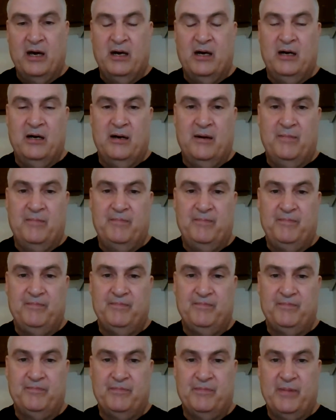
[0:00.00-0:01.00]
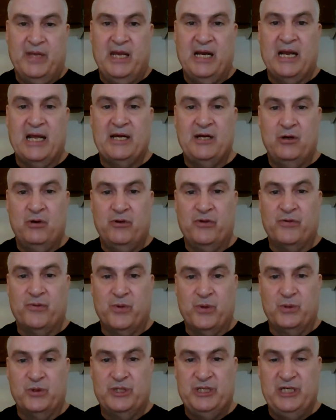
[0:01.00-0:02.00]
And I know the
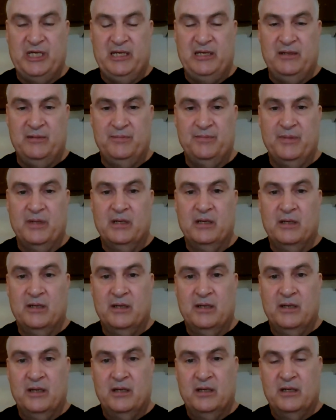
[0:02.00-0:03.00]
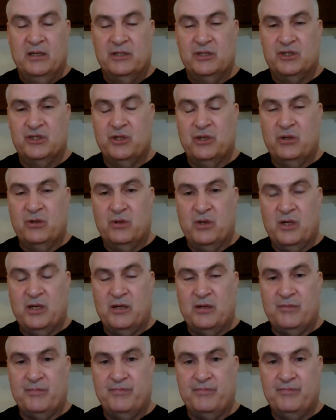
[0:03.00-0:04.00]
routine. So
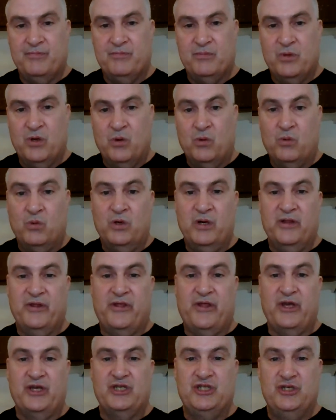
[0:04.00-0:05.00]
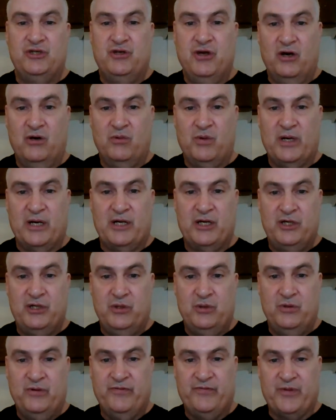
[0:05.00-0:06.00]
one of the things you don't want to
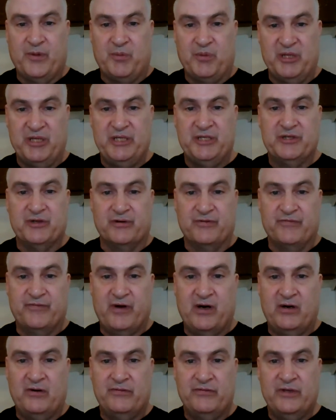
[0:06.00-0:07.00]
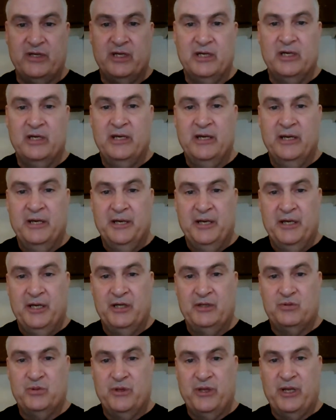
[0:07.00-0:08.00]
do if the police are involved
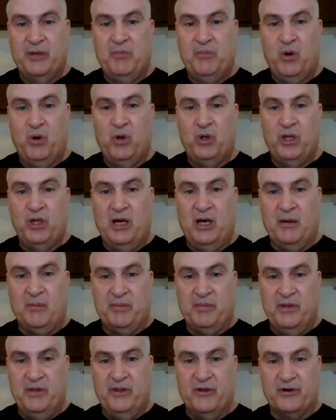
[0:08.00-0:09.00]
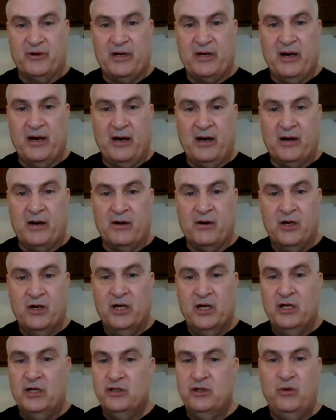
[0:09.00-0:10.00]
is when they pull up in their car,
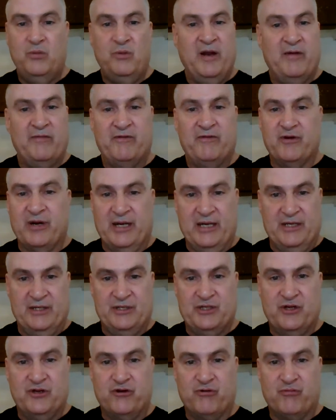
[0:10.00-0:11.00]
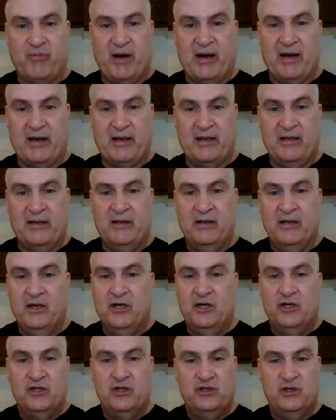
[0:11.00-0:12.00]
don't have your hands in your pocket.
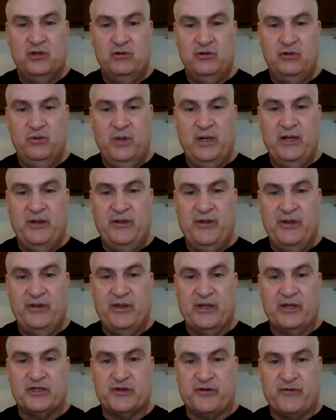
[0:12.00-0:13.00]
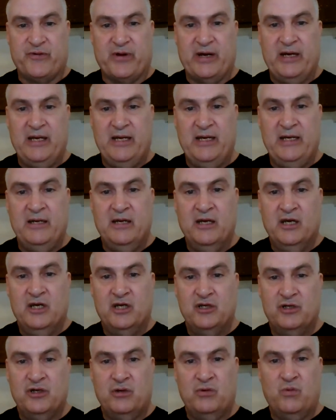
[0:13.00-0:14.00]
Don't do anything that's threatening.
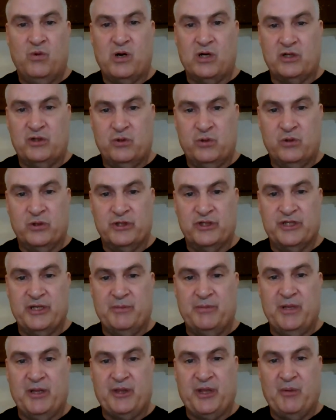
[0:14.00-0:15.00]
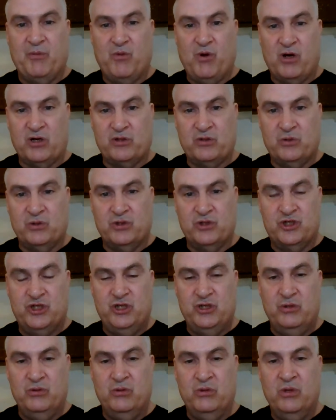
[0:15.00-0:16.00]
Don't walk towards them. Let them walk towards
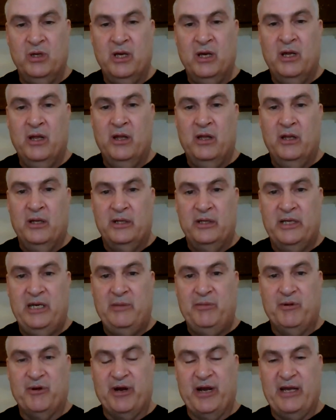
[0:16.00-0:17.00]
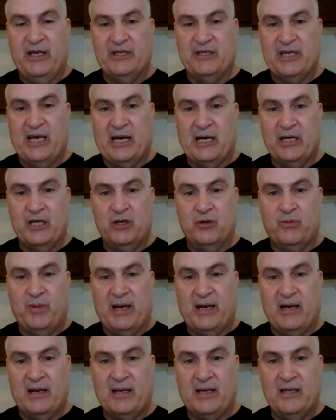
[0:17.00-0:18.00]
you. Keep your hands out of your
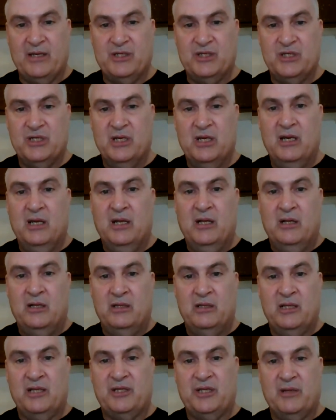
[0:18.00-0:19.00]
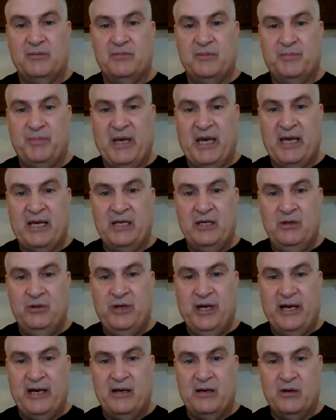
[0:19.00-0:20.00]
pockets. Let them pat you
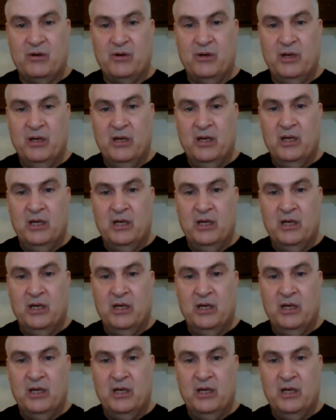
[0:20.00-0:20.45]
down.